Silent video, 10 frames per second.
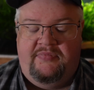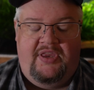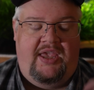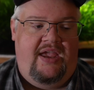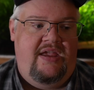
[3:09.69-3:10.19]

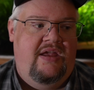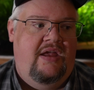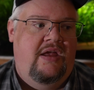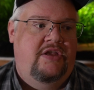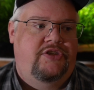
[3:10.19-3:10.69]
Okay?
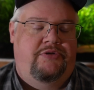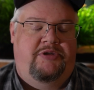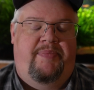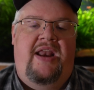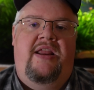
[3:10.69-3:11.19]
So
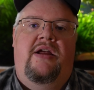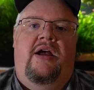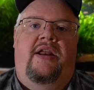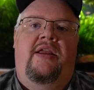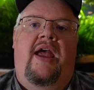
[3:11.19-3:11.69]
depending
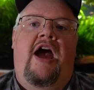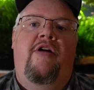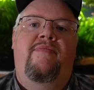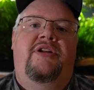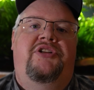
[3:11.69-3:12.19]
on
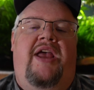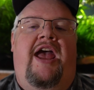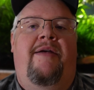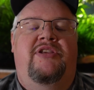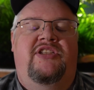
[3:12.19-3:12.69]
how much
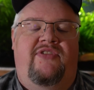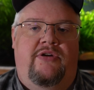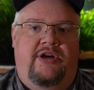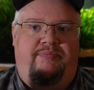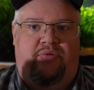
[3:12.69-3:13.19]

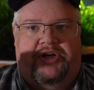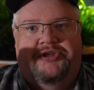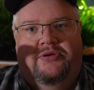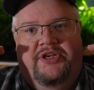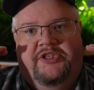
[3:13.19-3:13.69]
atmospheric
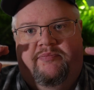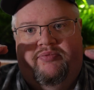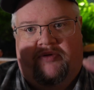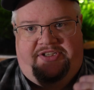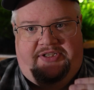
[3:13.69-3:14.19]
pressure is
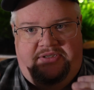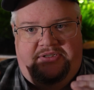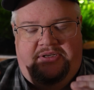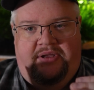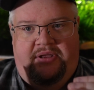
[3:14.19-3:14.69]

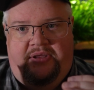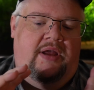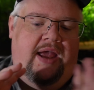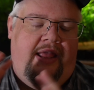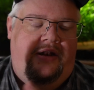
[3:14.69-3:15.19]
present,
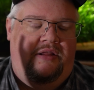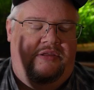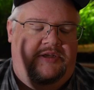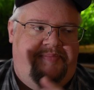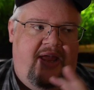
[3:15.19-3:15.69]
and
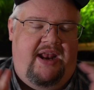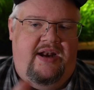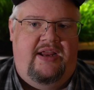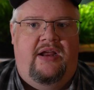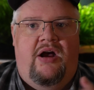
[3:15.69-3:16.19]

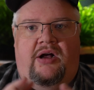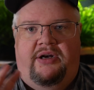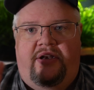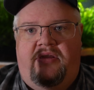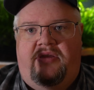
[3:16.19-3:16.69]
depending
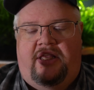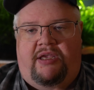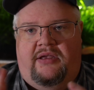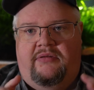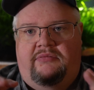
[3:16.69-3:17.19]
on
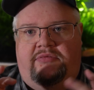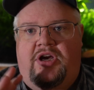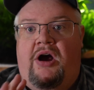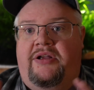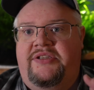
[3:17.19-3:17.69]
the
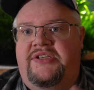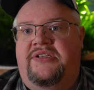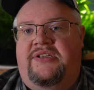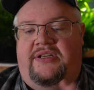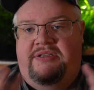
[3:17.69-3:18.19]

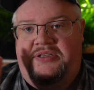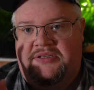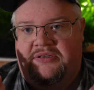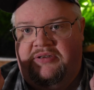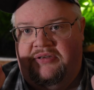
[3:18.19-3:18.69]

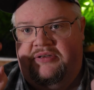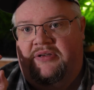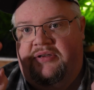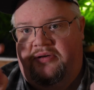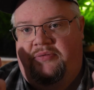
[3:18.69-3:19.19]
constant,
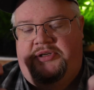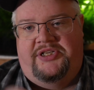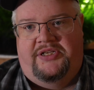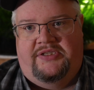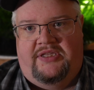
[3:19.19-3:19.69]
which
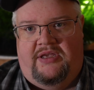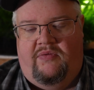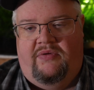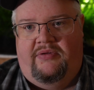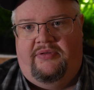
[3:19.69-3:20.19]
is the
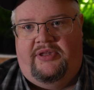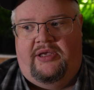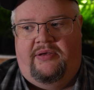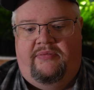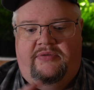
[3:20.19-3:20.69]

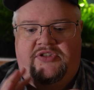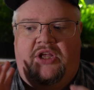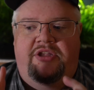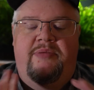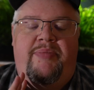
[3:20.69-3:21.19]

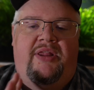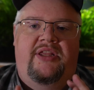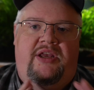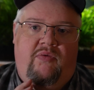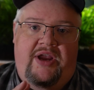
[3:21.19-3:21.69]

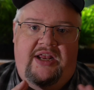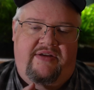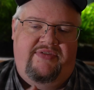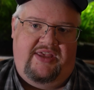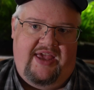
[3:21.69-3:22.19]
solubility rate
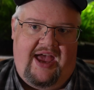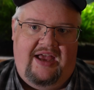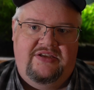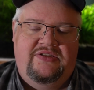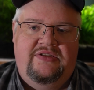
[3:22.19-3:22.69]
of the
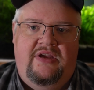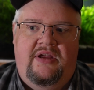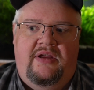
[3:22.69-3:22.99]
gas,